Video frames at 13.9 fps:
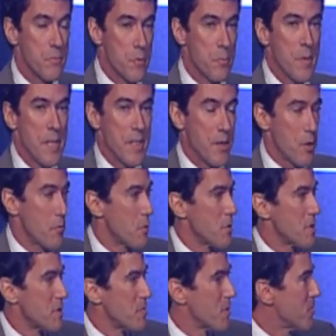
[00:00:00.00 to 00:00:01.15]
for being there for
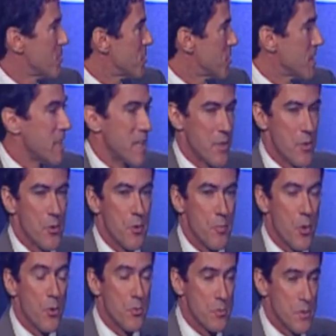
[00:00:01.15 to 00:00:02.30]
Elizabeth when she needed her the
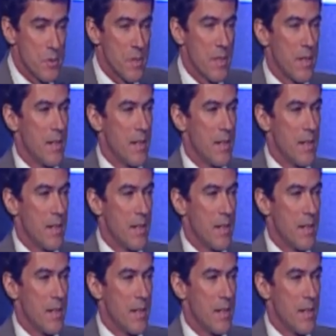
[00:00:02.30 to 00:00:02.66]
most.